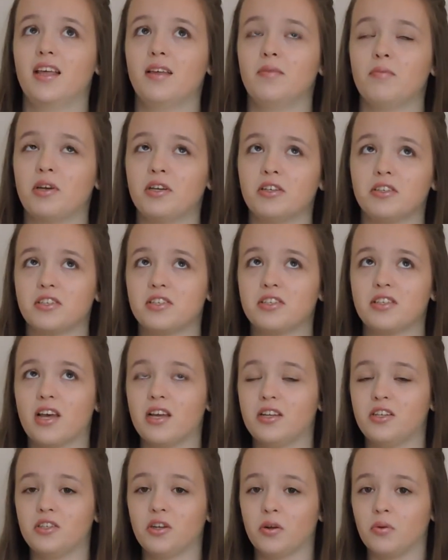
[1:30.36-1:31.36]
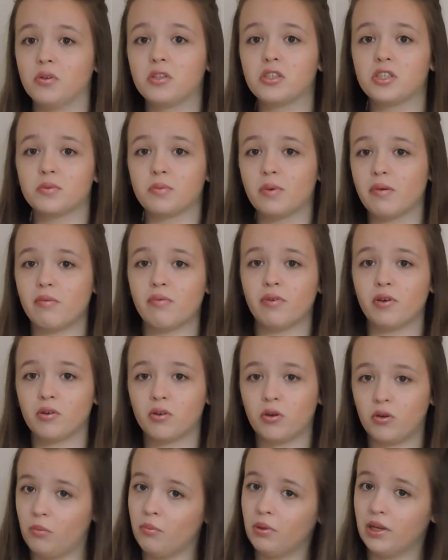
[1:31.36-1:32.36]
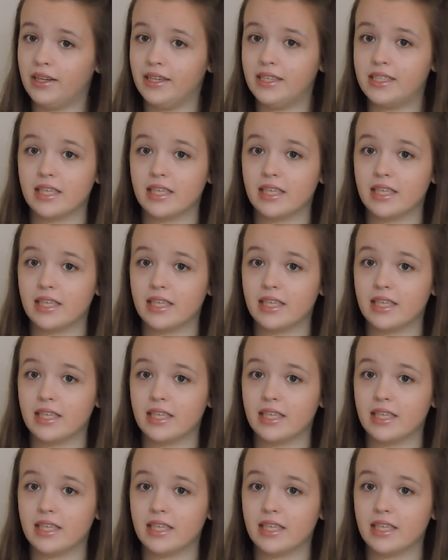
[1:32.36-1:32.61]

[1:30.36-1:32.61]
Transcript: because donuts just make me feel completely